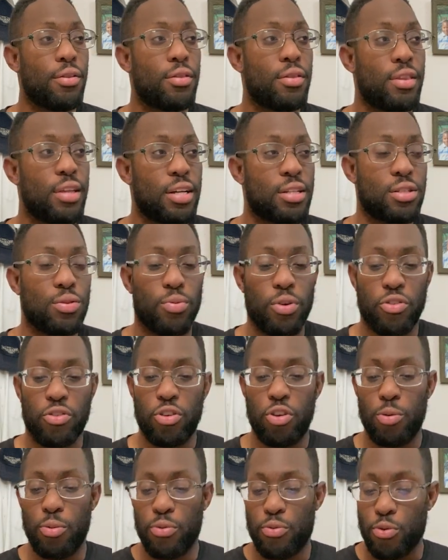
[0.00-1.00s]
this is what you
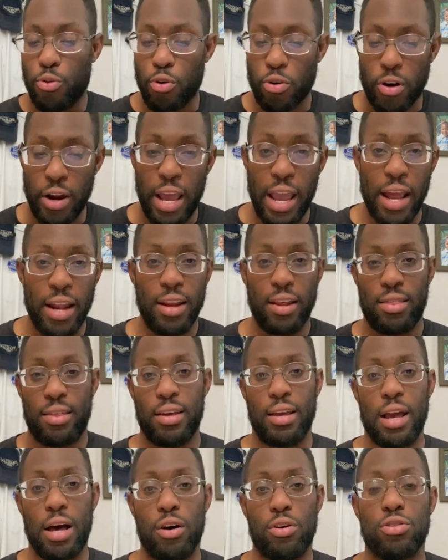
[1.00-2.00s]
do before
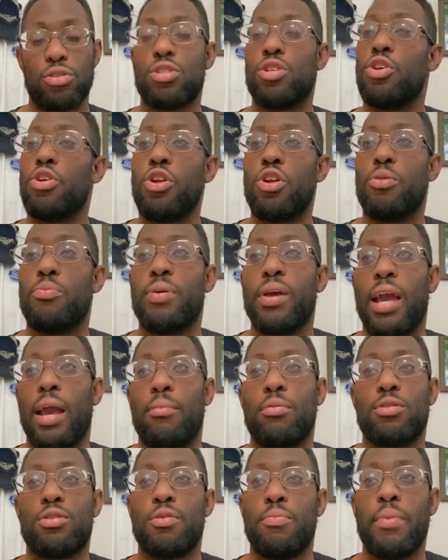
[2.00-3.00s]
anything else. You need to be
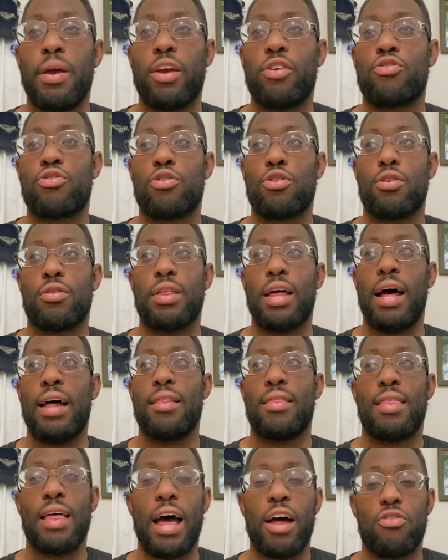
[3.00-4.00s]
able to make sure
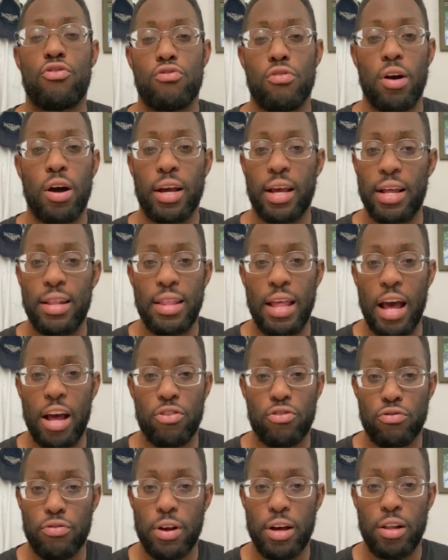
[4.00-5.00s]
that that truck and
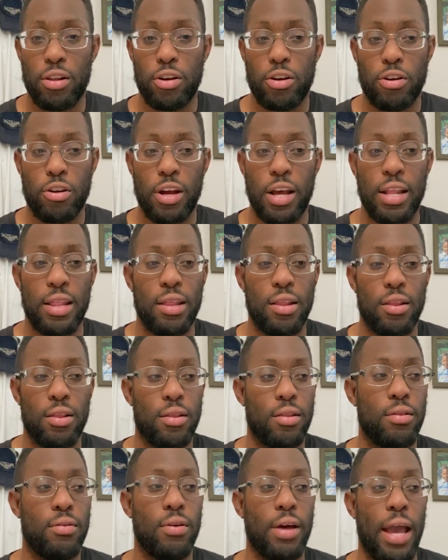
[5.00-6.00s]
that trailer
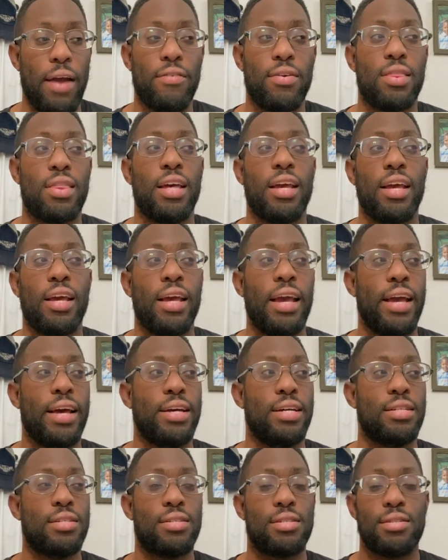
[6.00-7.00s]
and everything
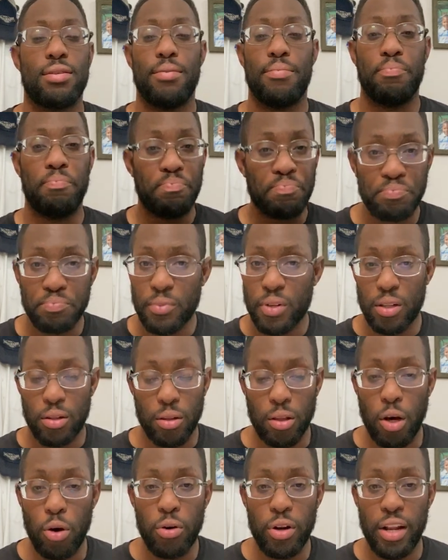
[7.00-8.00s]
is
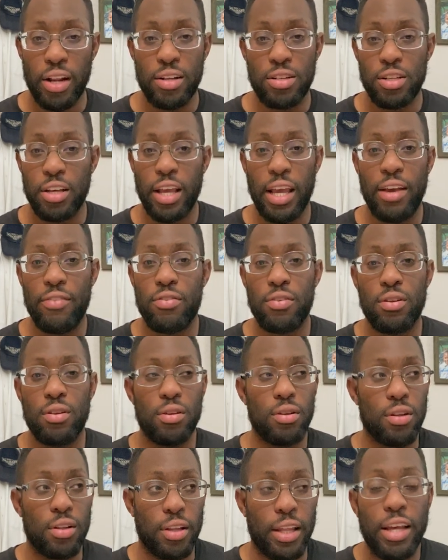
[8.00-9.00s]
loaded to
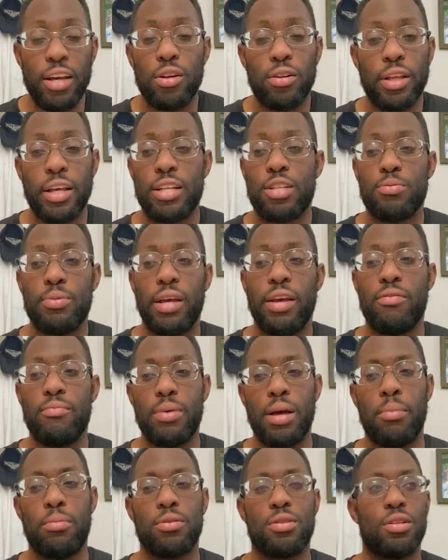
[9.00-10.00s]
even legally to even
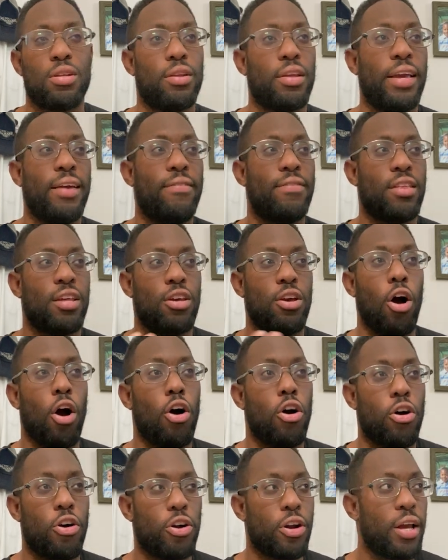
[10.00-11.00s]
be able to leave the
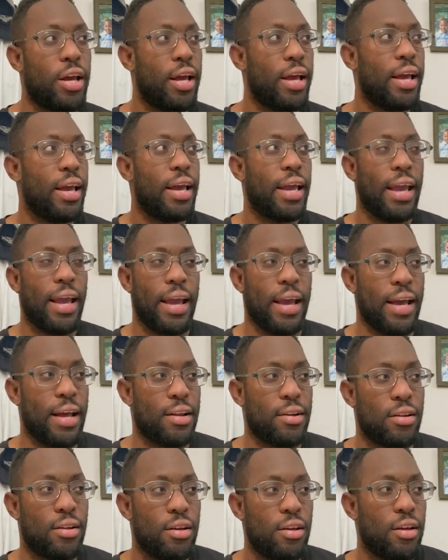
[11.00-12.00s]
yard
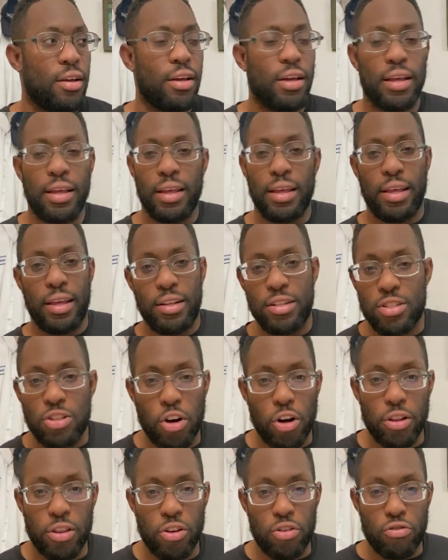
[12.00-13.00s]
and
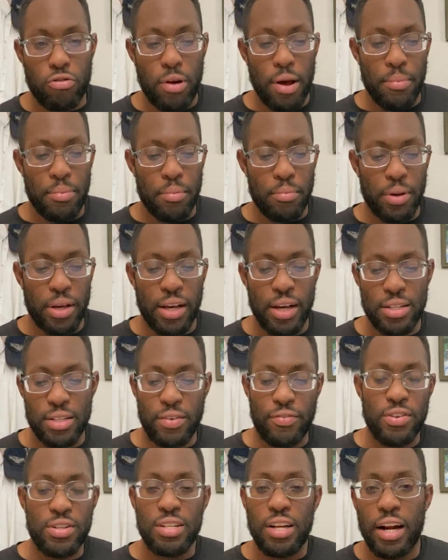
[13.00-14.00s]
start the trip. Because
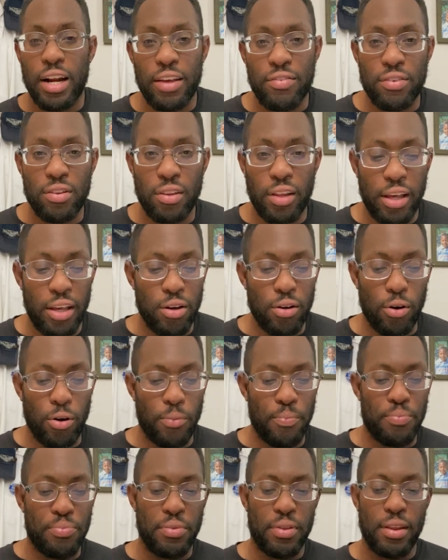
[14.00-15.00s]
if it's not even legal,